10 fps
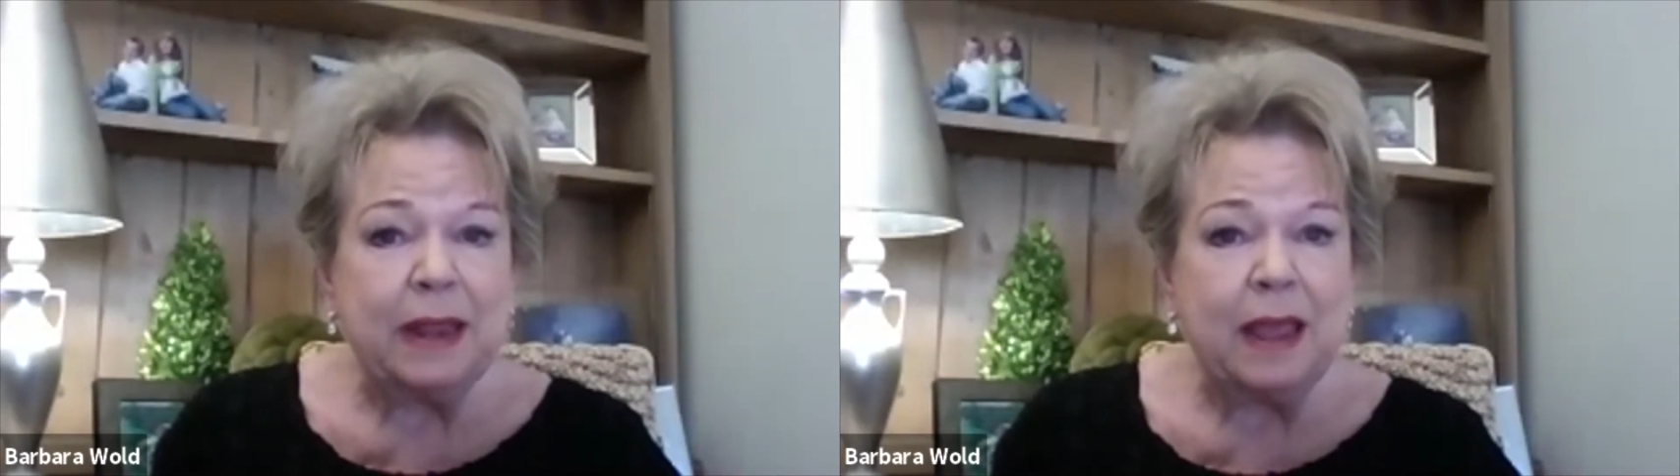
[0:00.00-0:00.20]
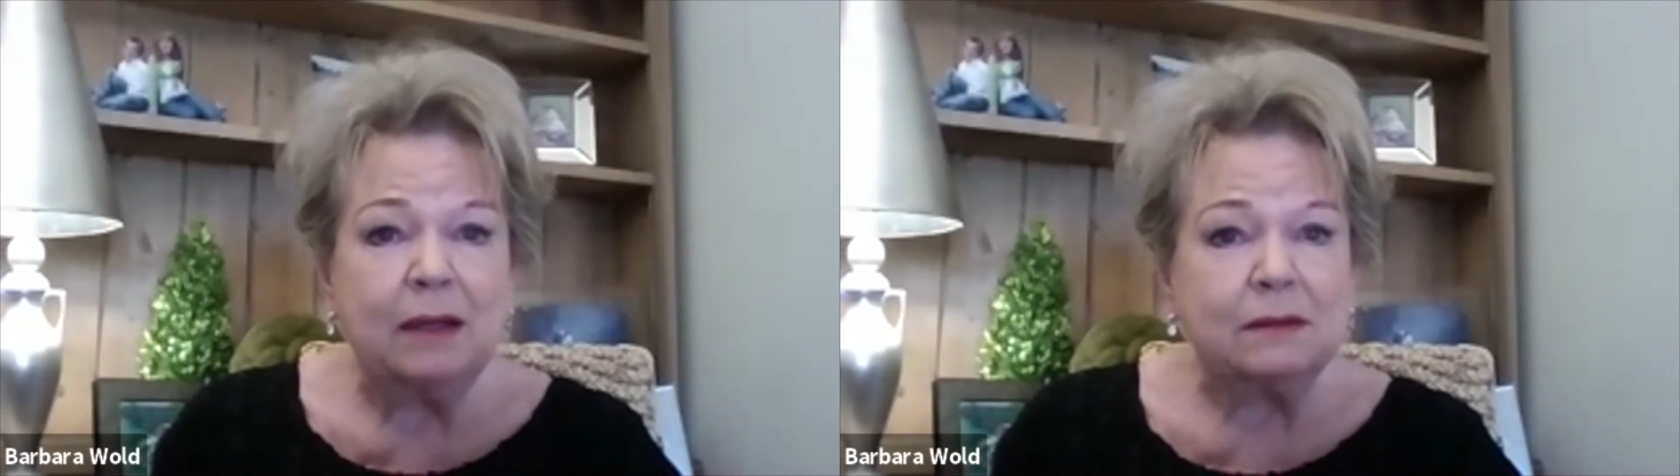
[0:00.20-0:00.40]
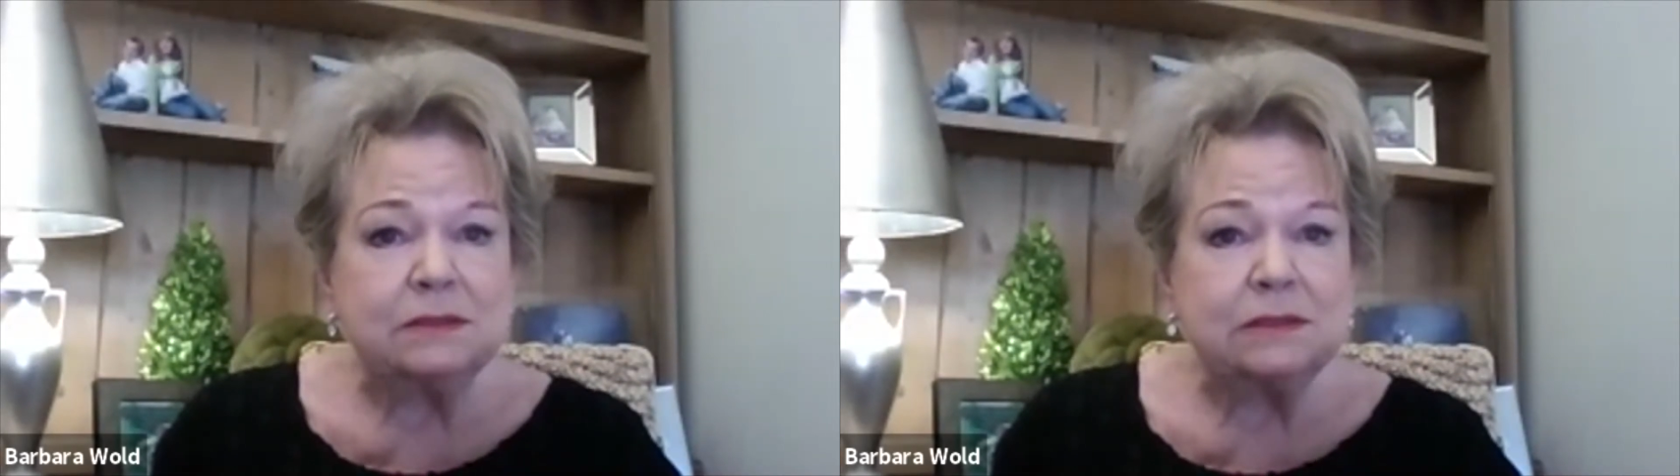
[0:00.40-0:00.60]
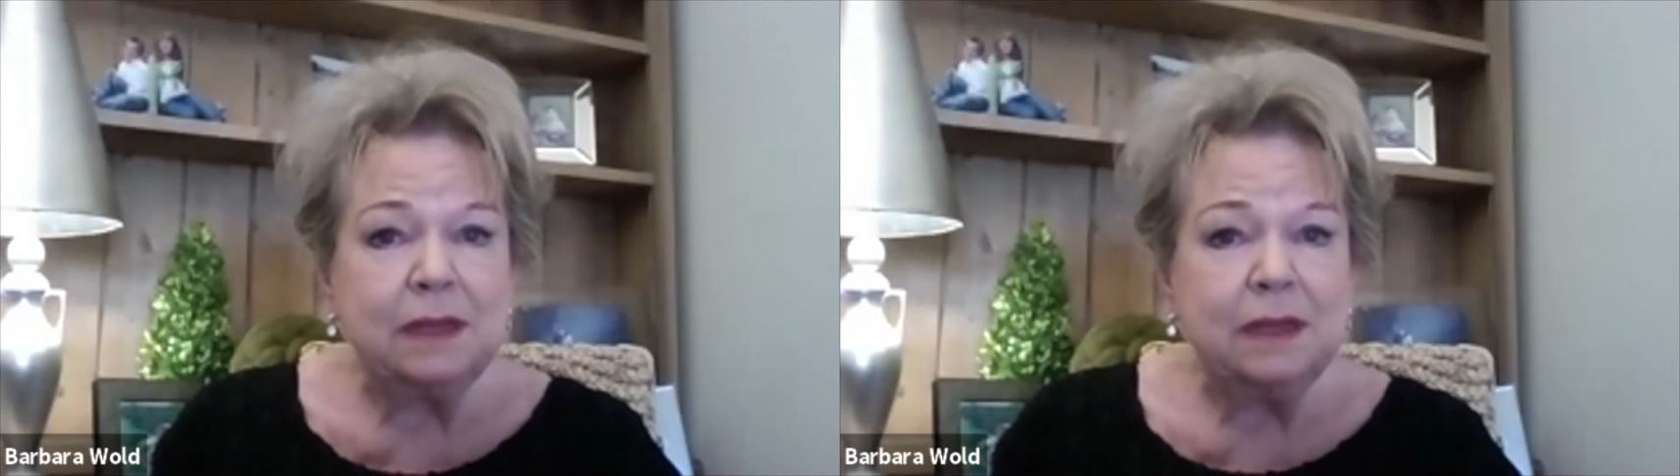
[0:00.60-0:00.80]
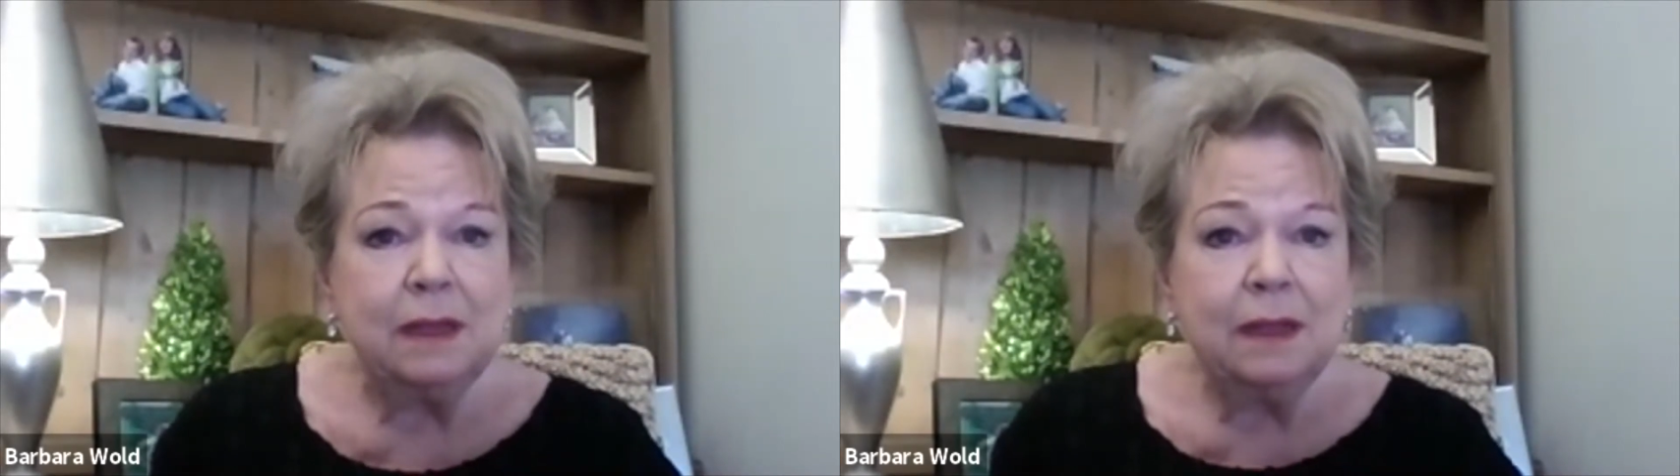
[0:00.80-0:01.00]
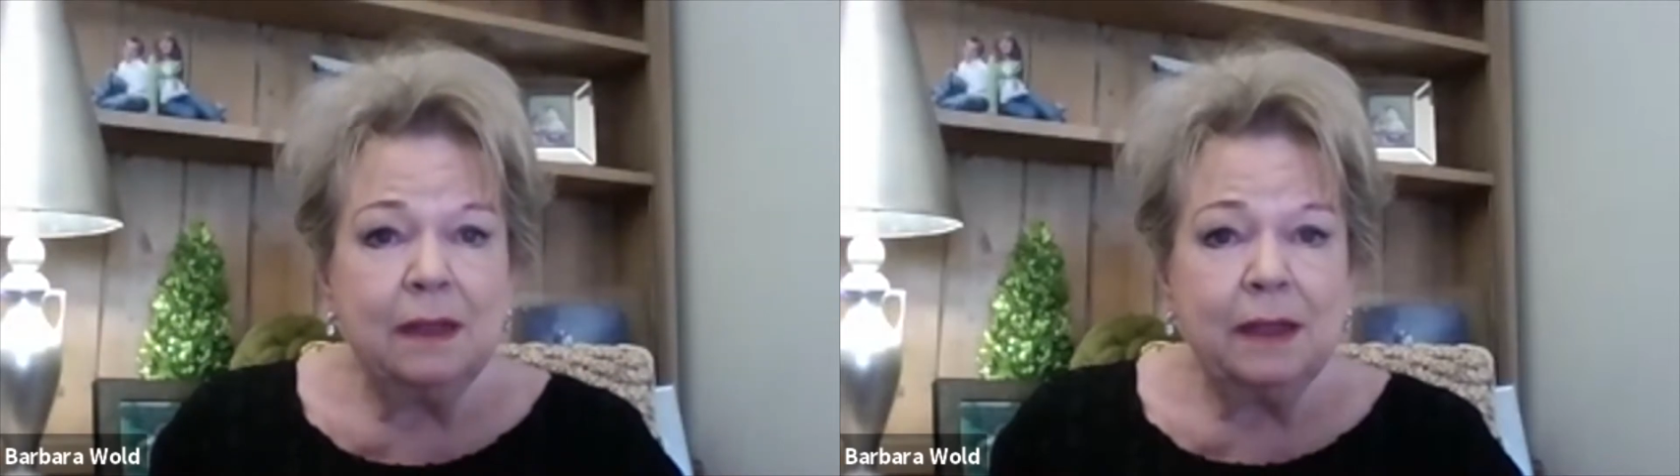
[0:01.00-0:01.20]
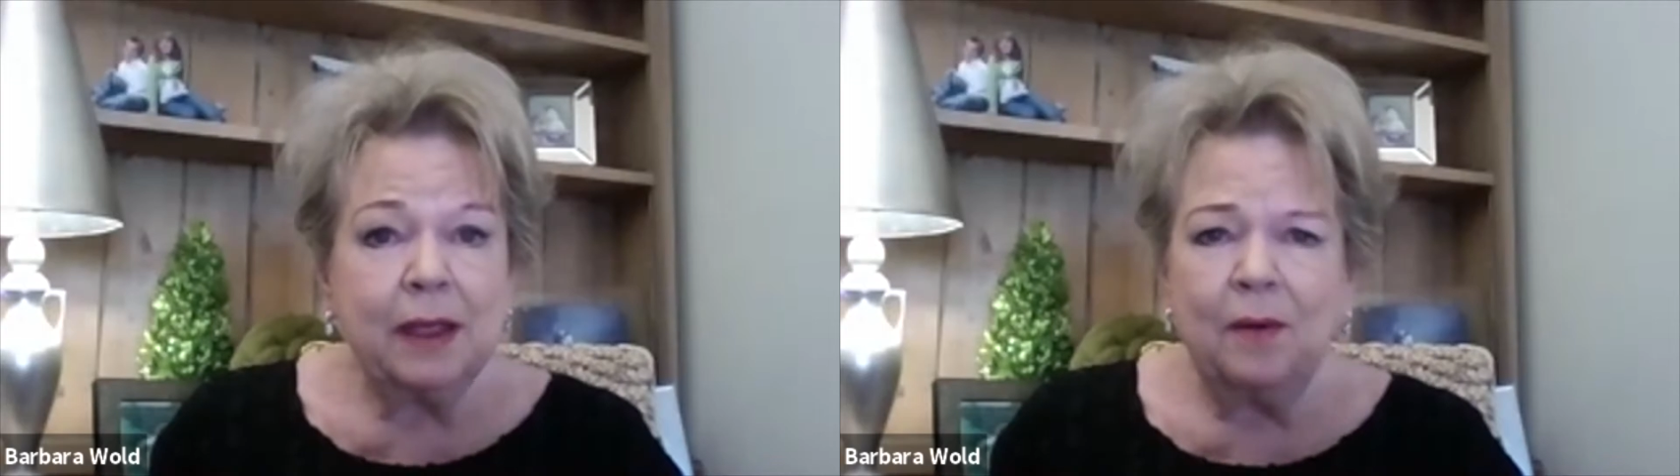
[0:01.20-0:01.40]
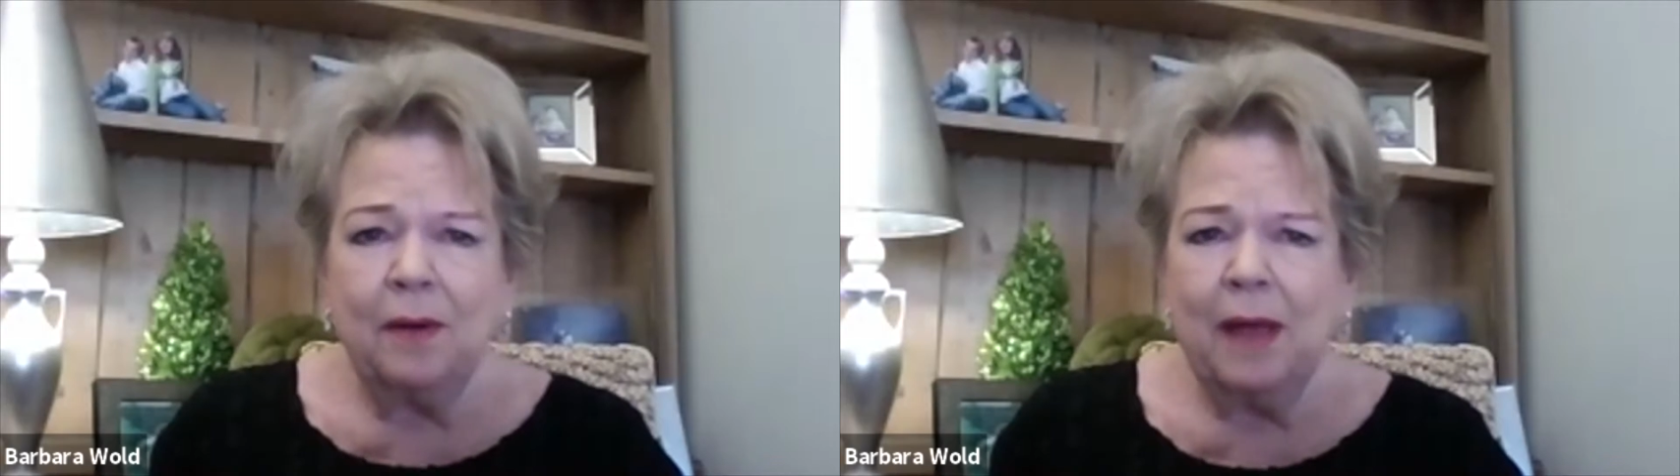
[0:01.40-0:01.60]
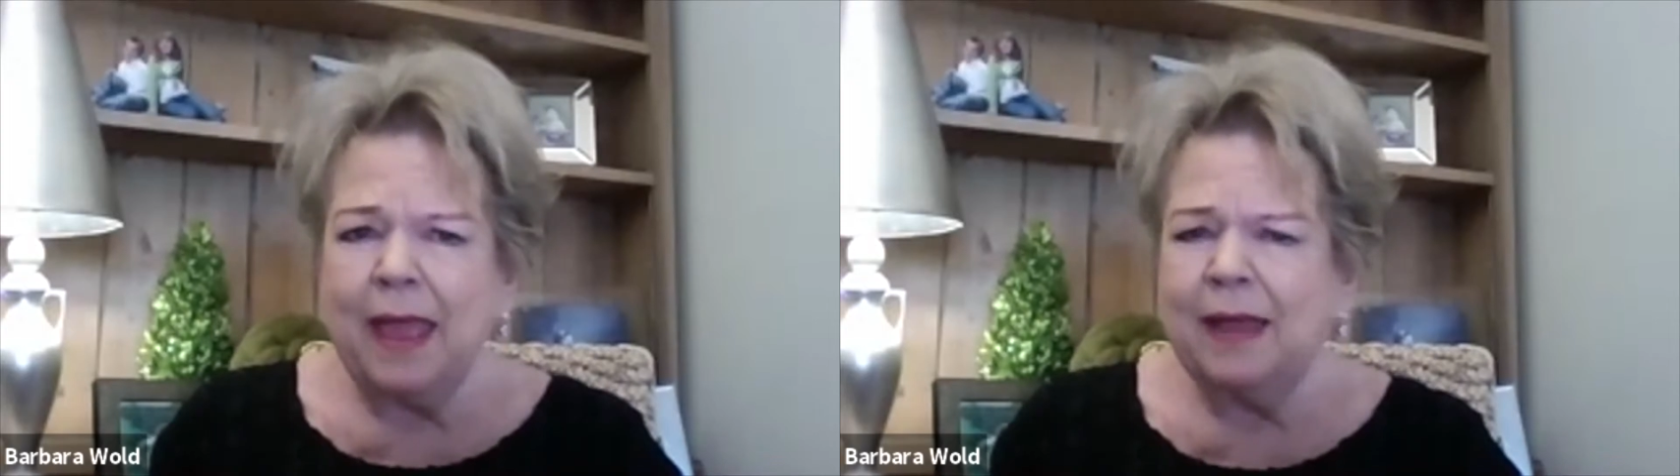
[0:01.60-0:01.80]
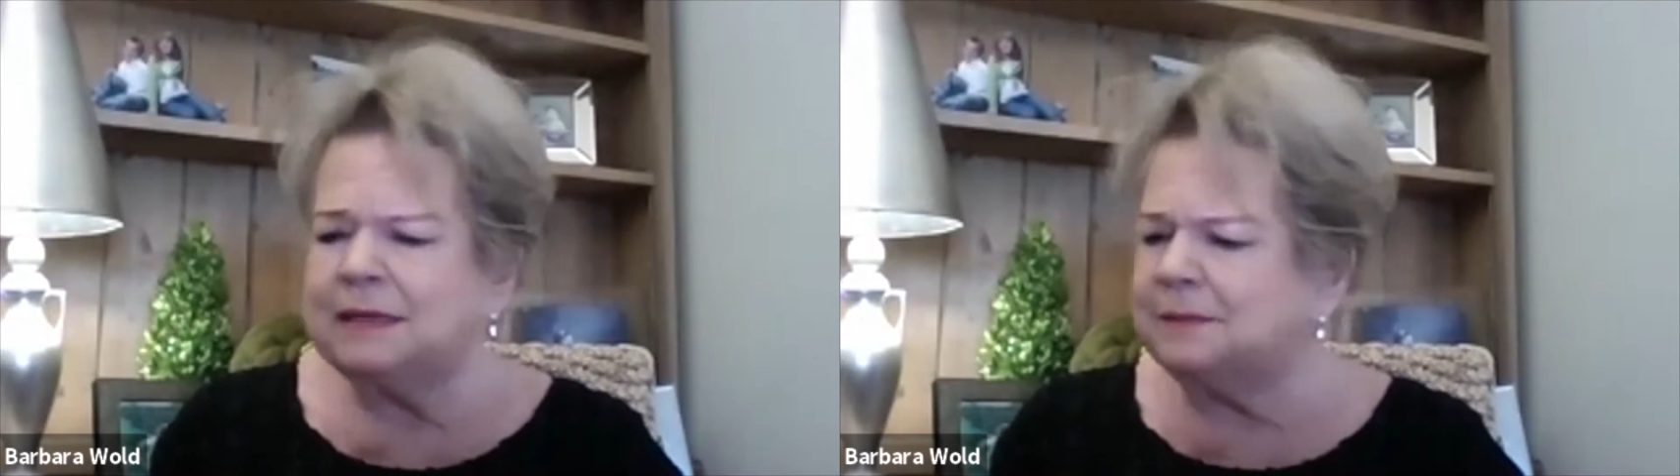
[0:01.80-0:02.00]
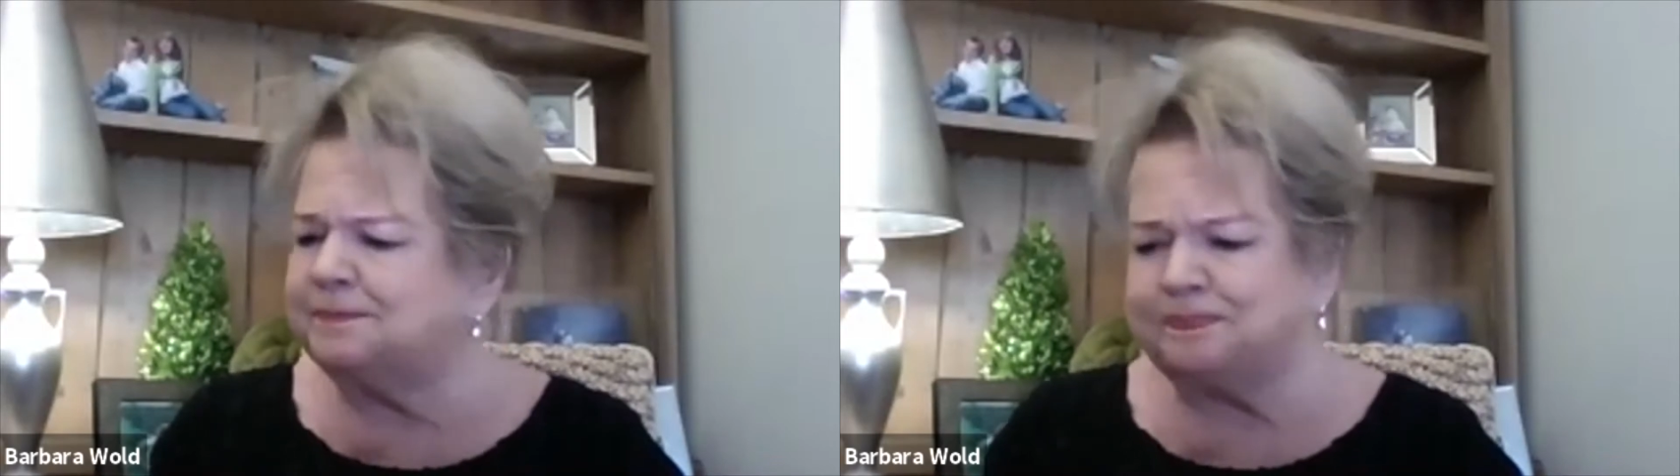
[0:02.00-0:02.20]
else, you know, and,